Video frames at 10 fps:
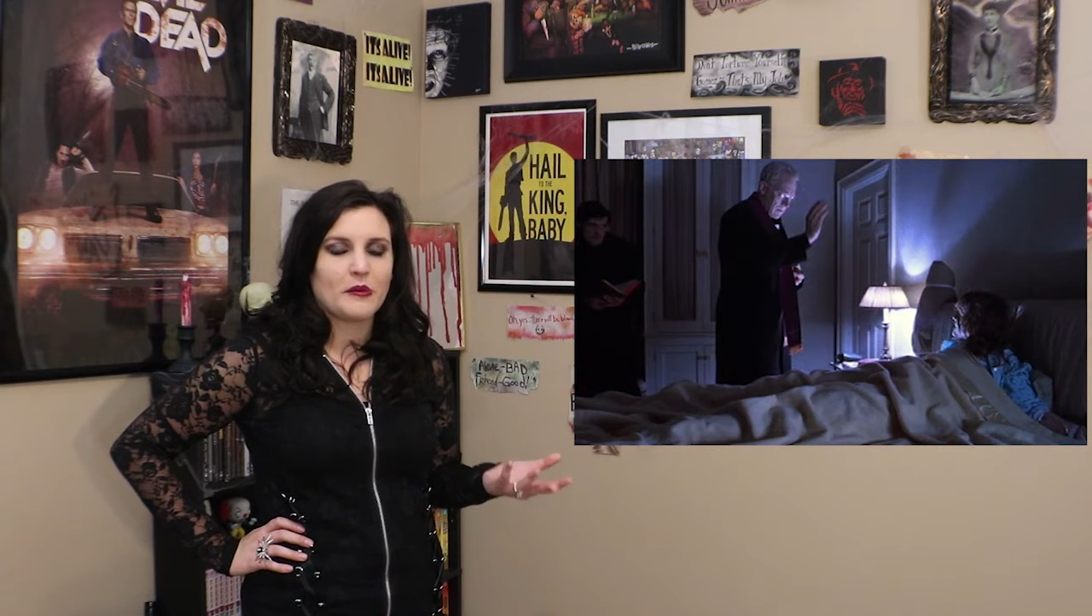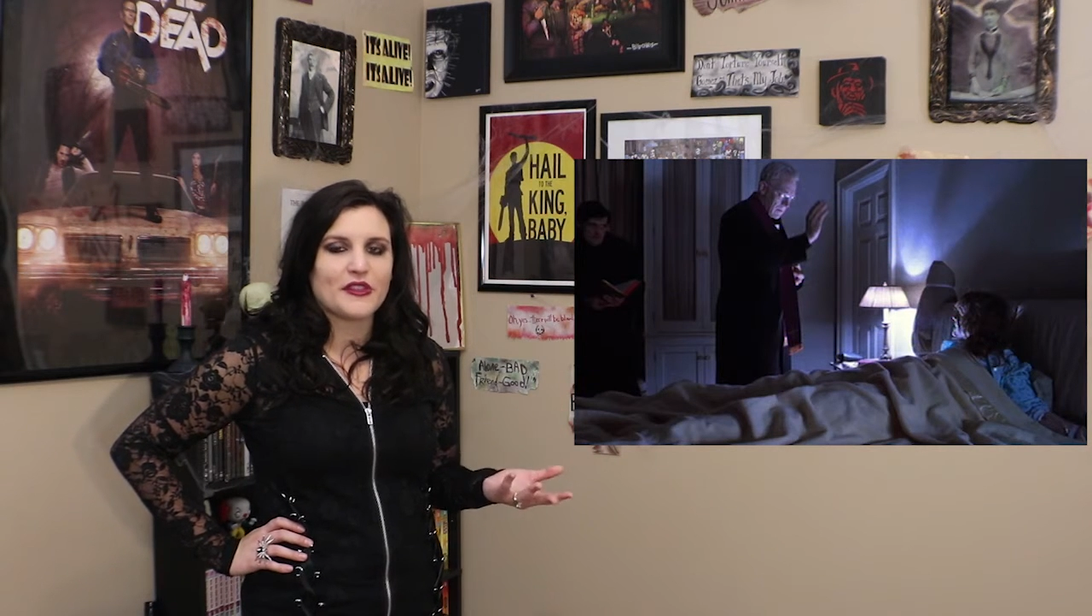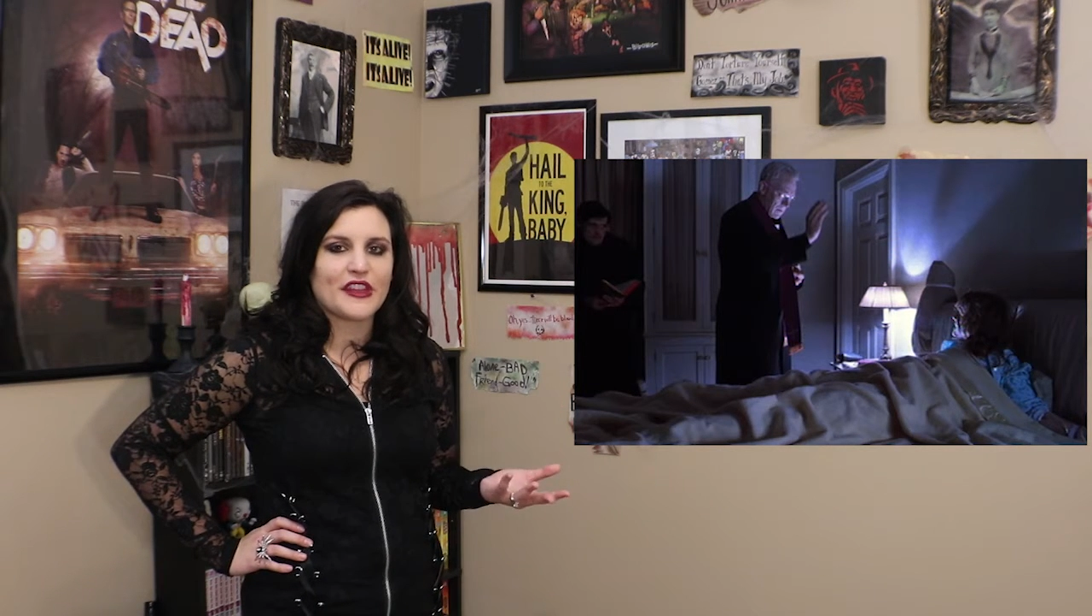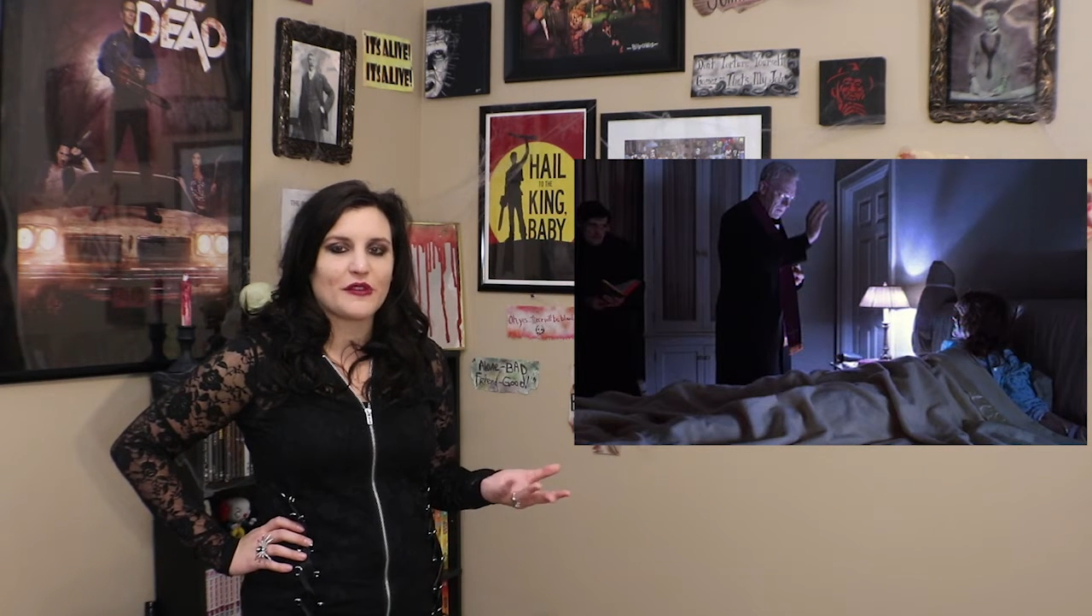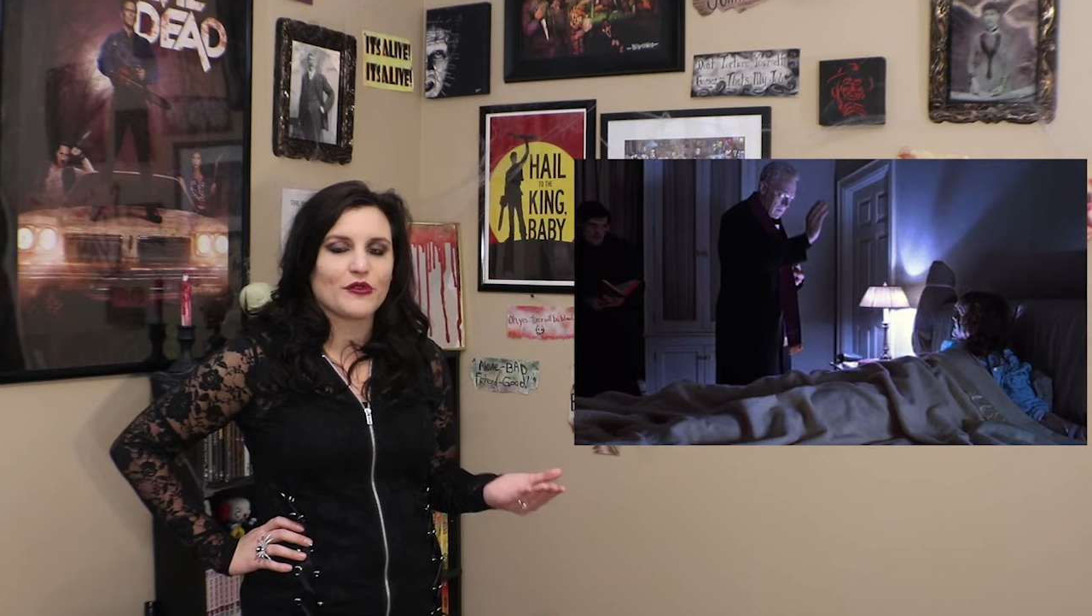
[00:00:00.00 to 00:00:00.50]

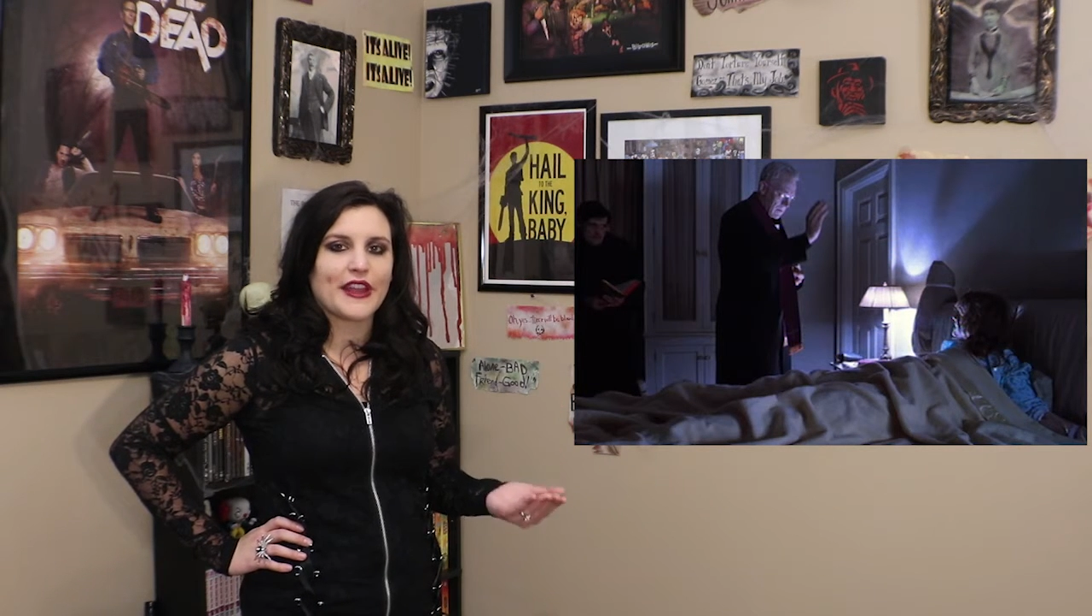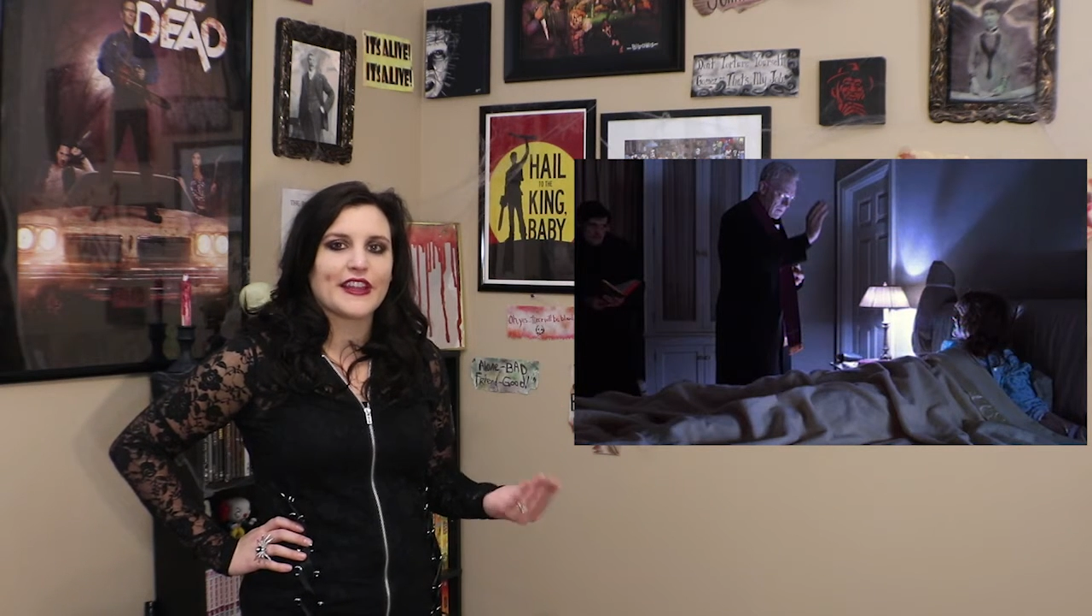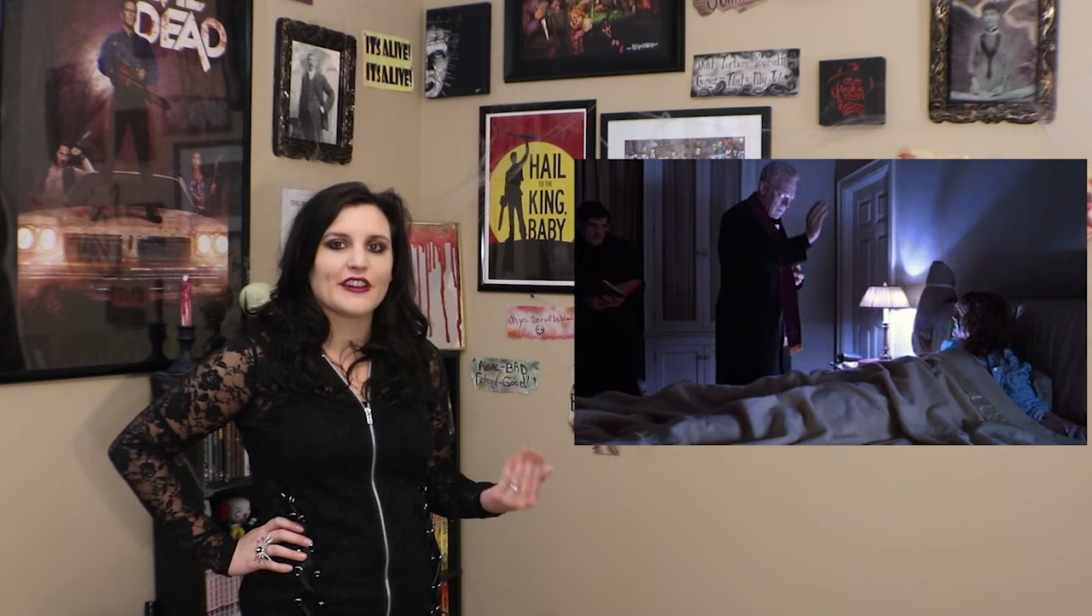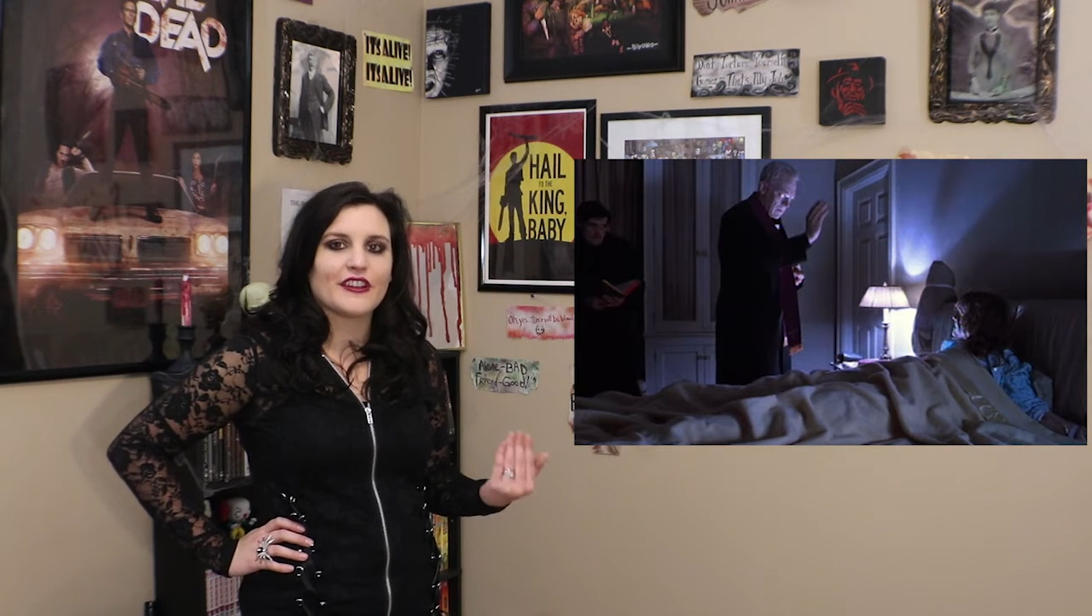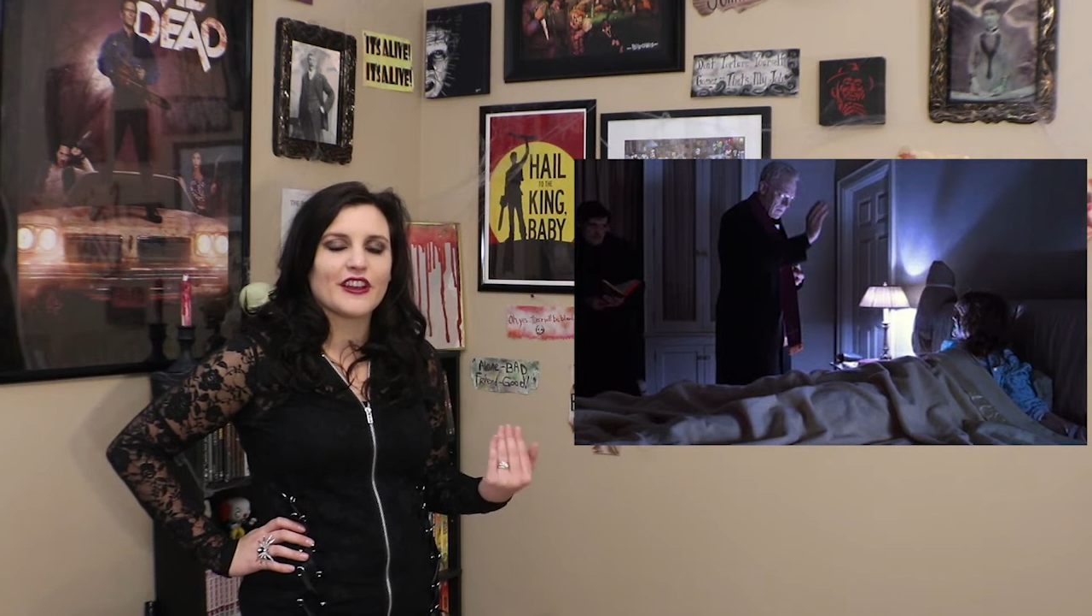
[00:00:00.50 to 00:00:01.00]
But then
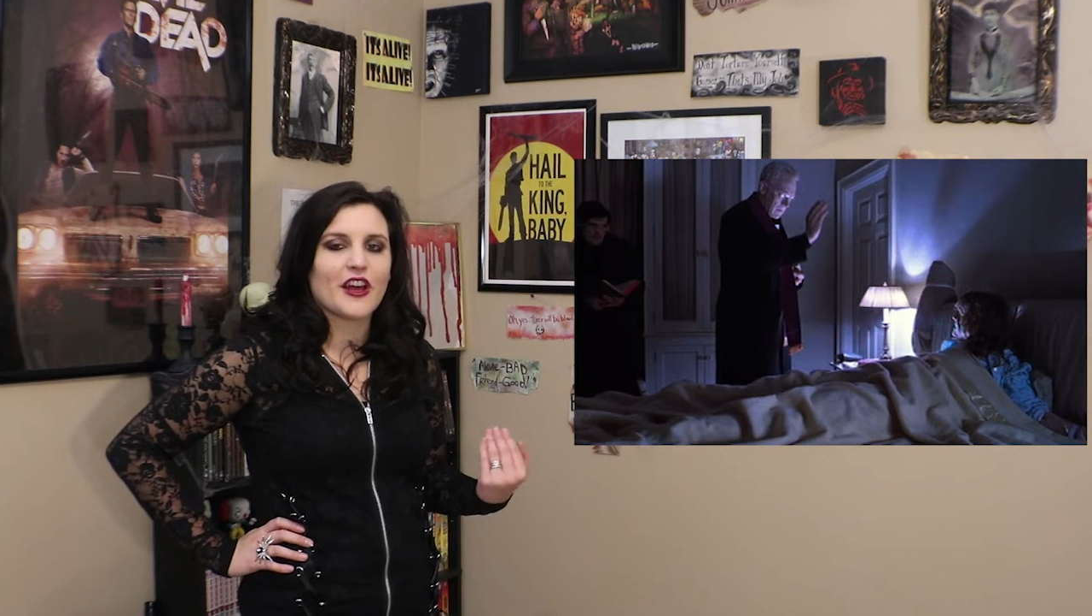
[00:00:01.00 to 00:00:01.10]
Reagan